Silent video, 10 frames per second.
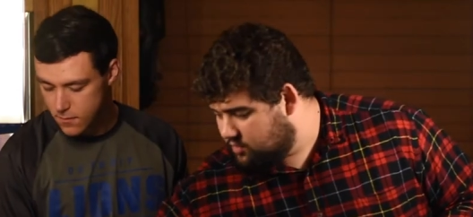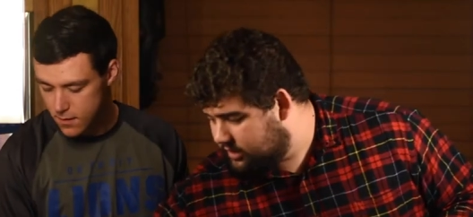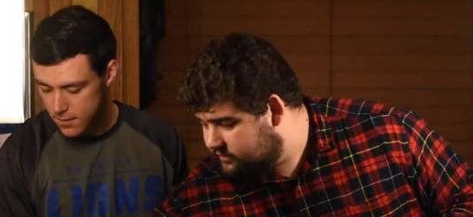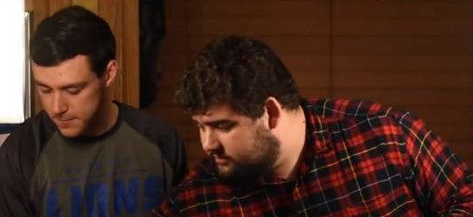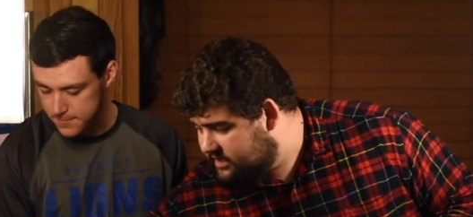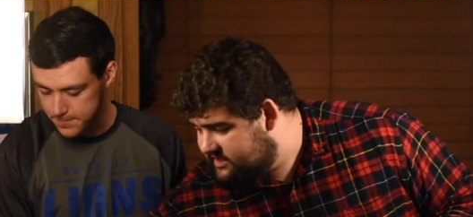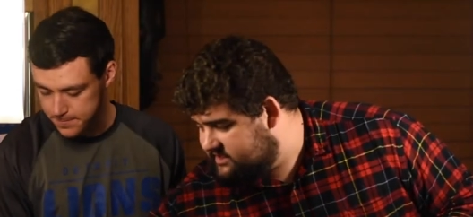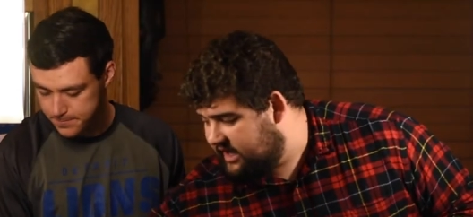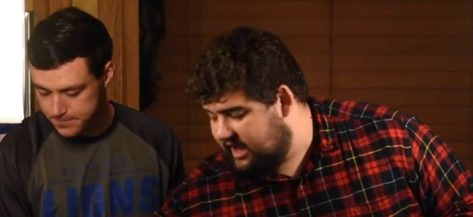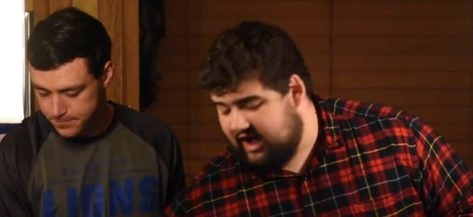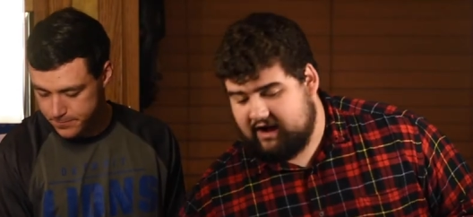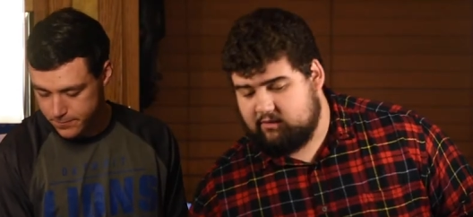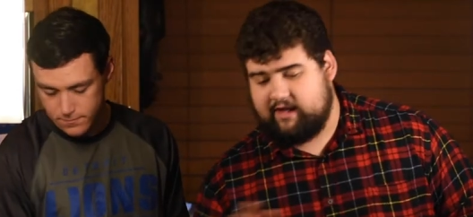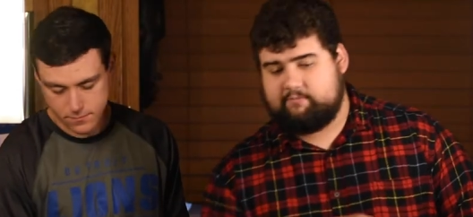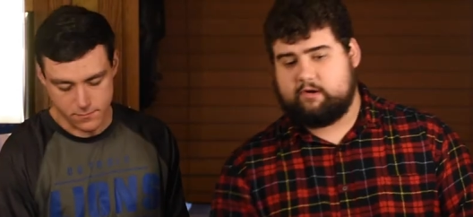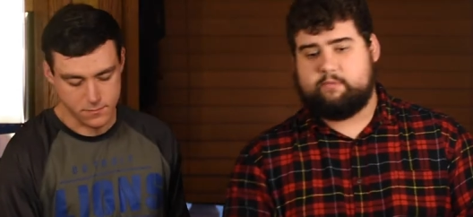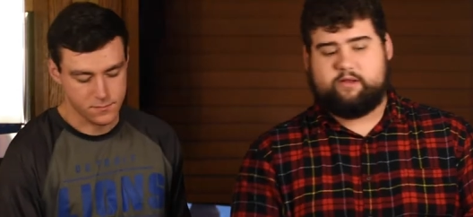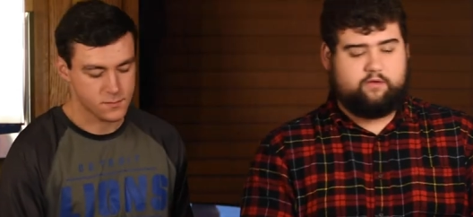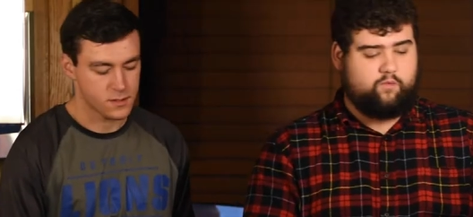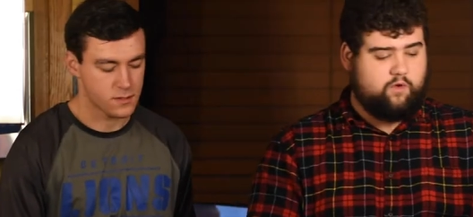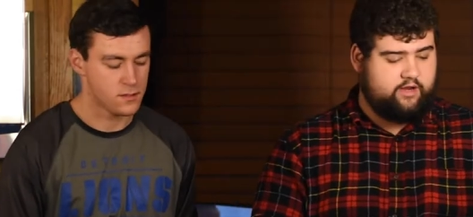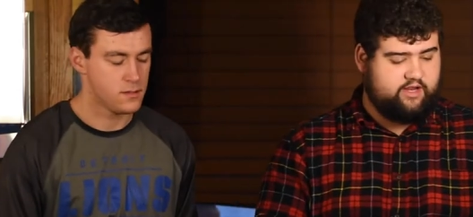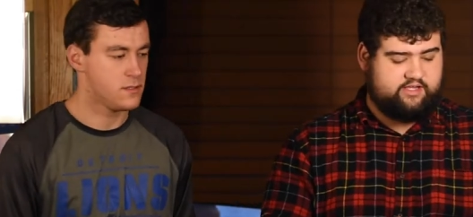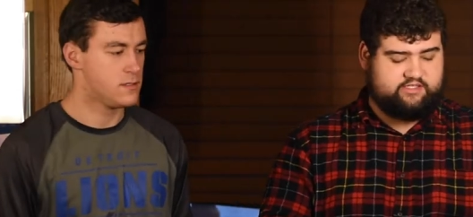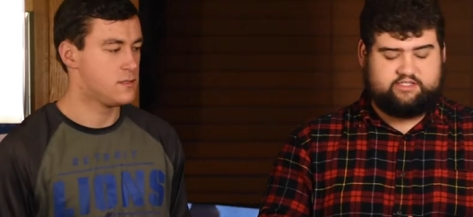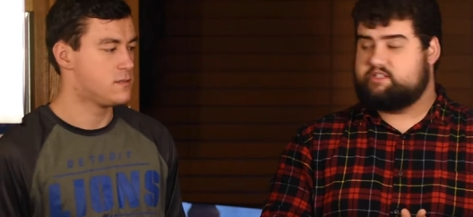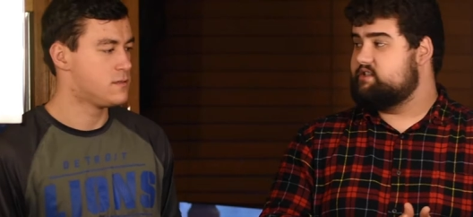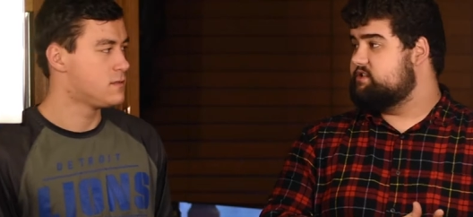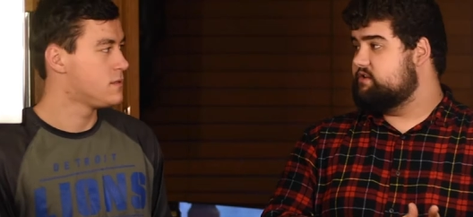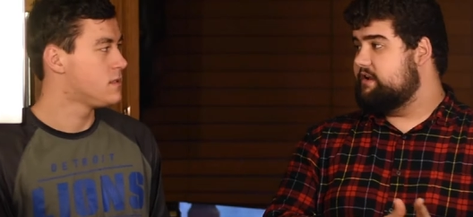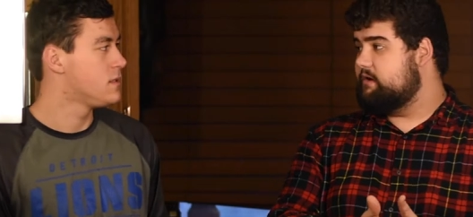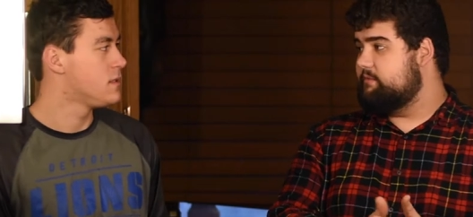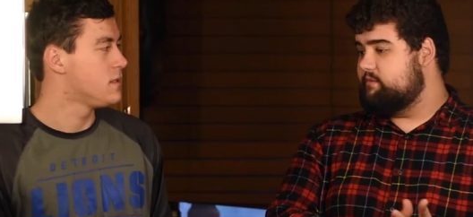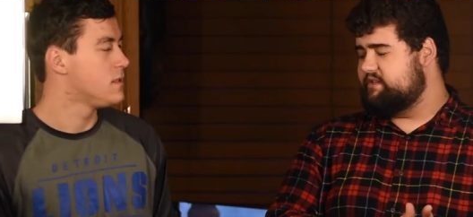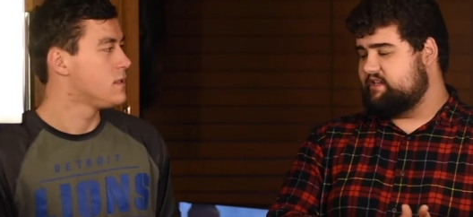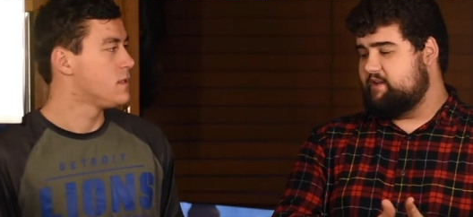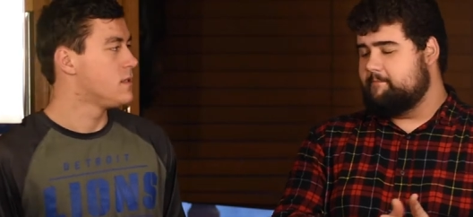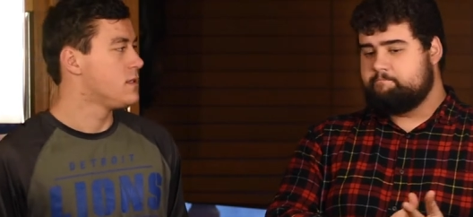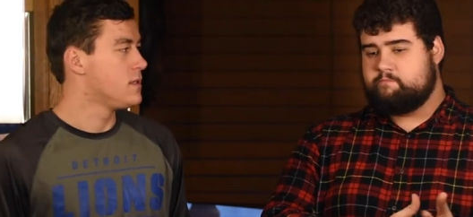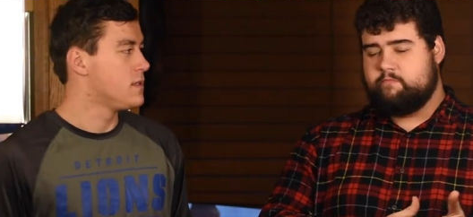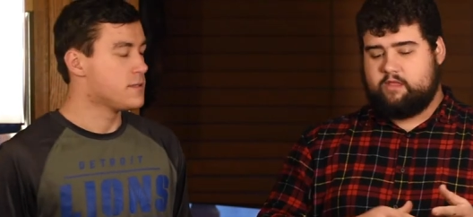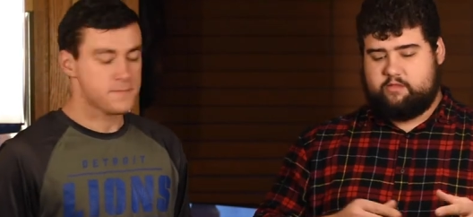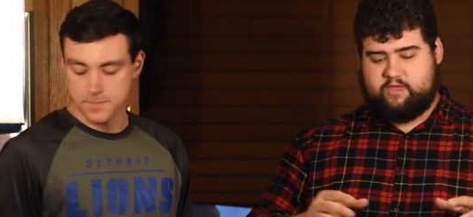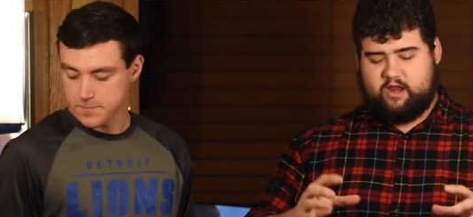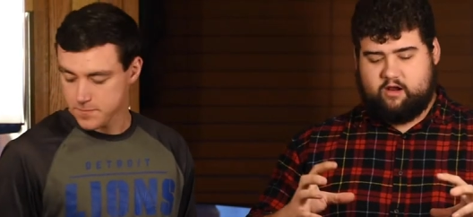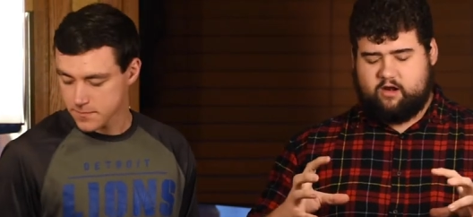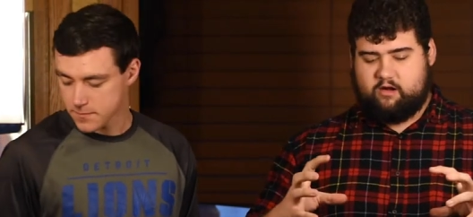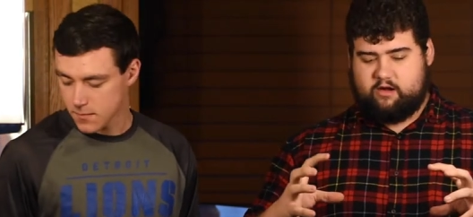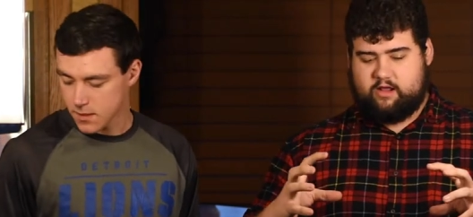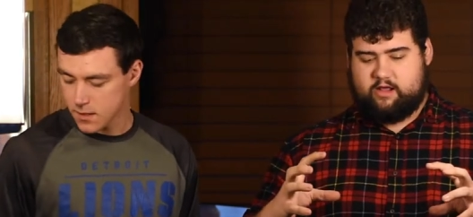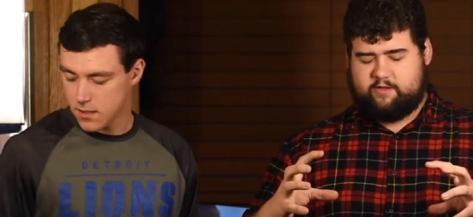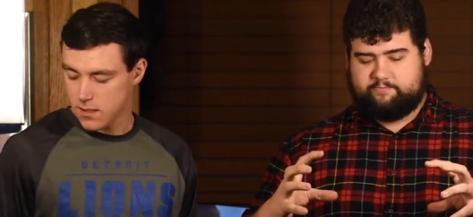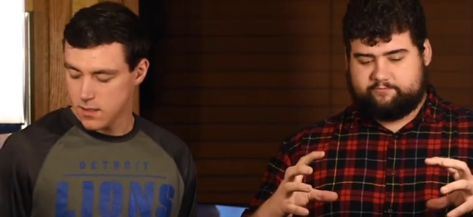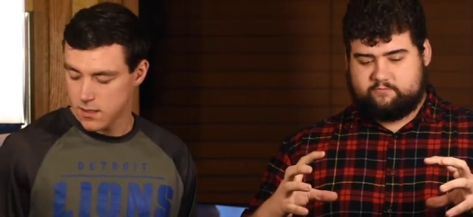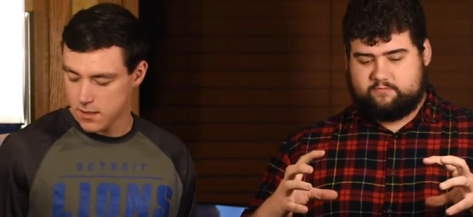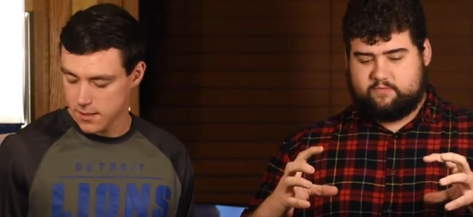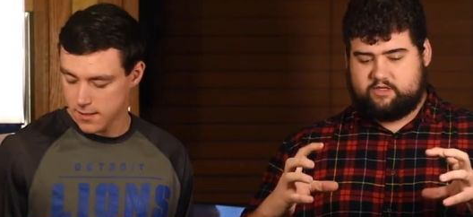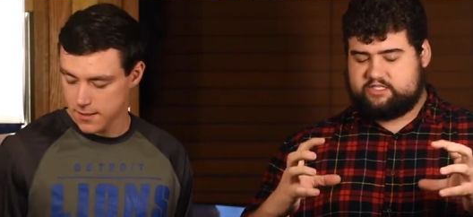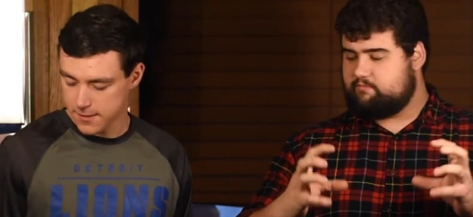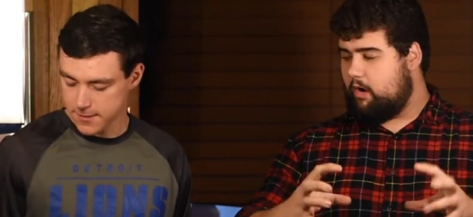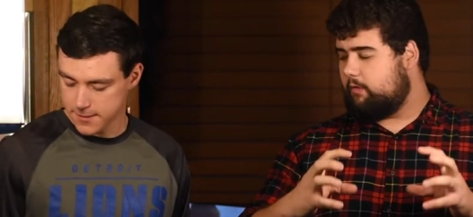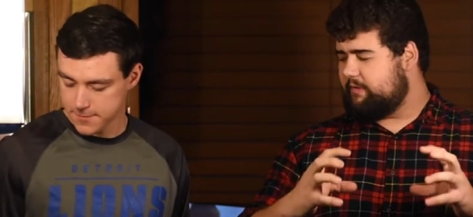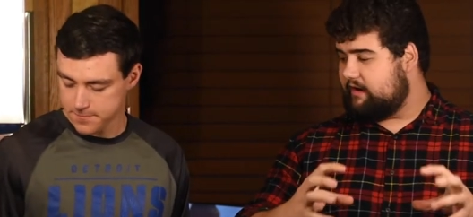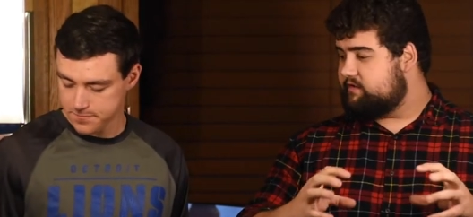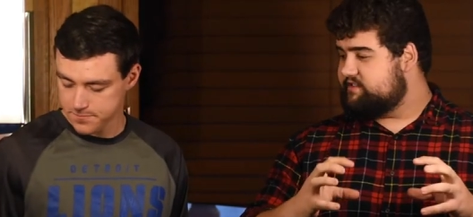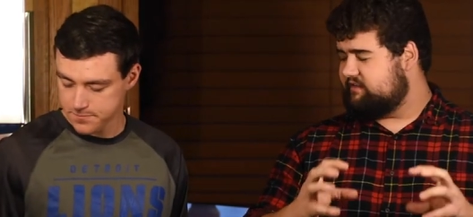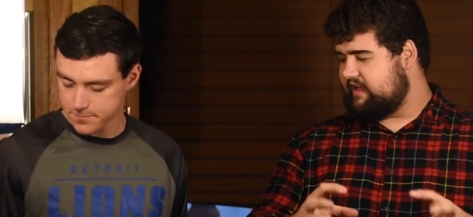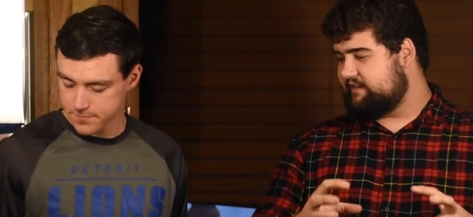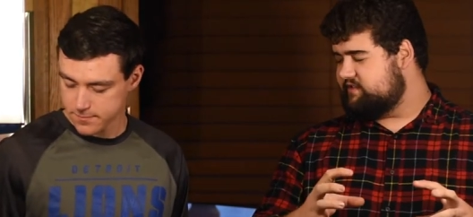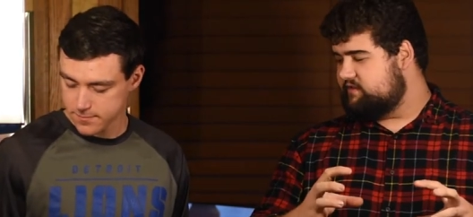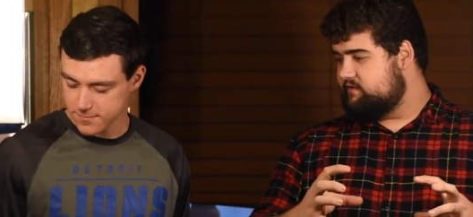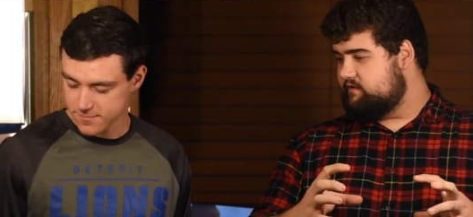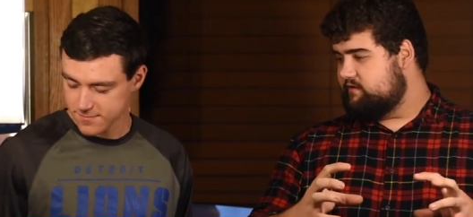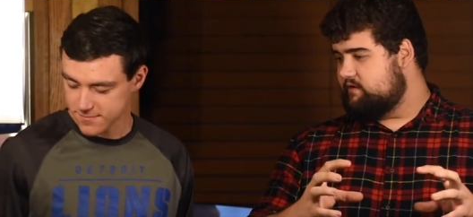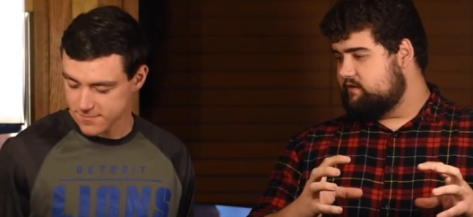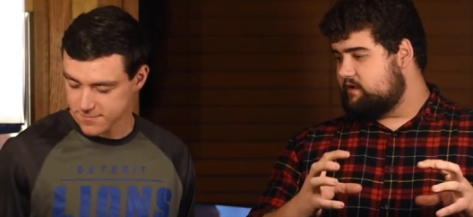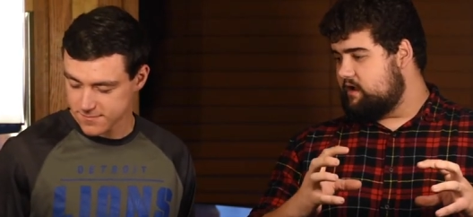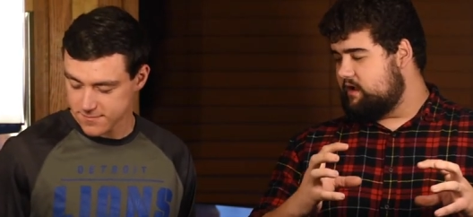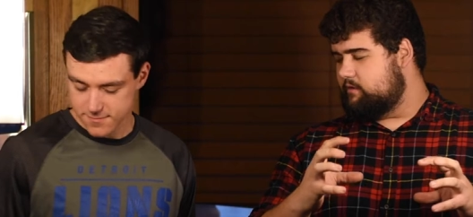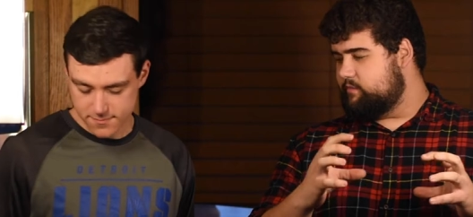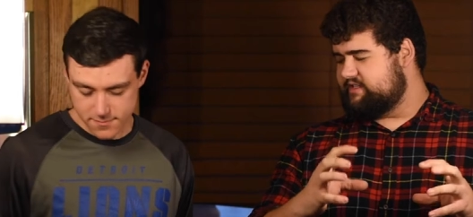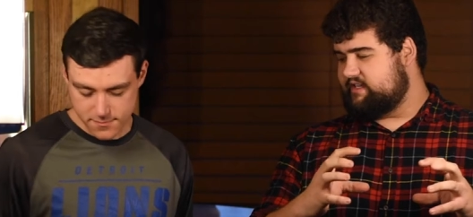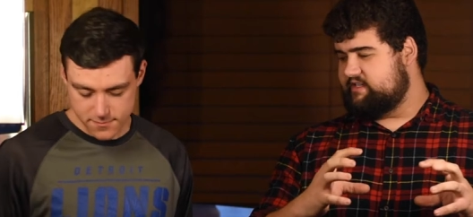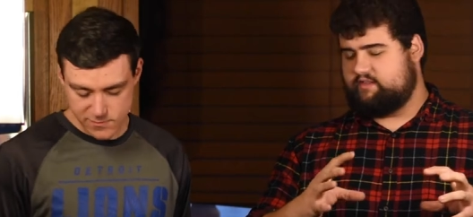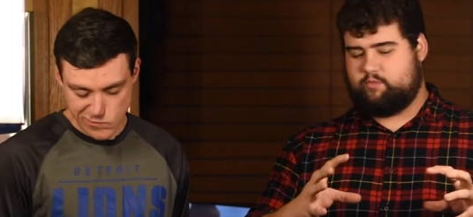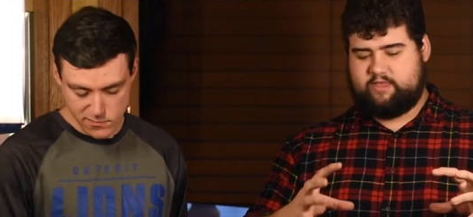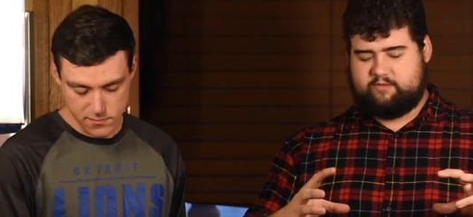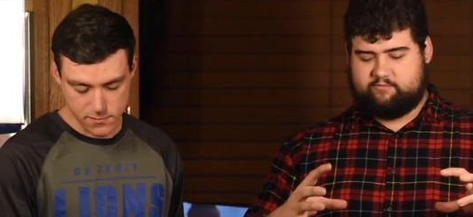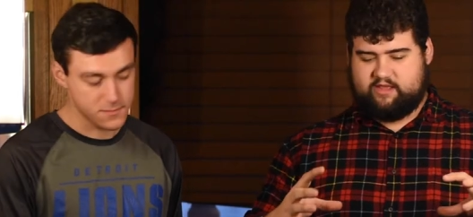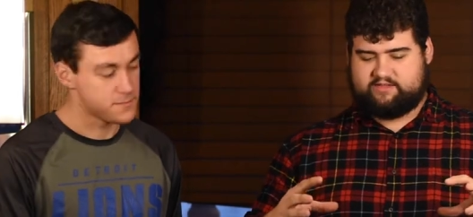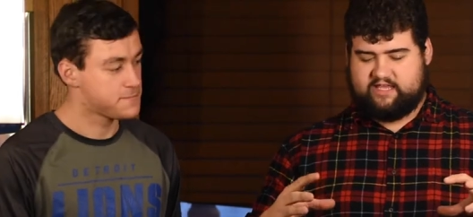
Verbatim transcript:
Speaker 1: One of them is a high rye bourbon, and one is just straight bourbon whiskey that are um, small barrel select uh, whiskeys, where they, they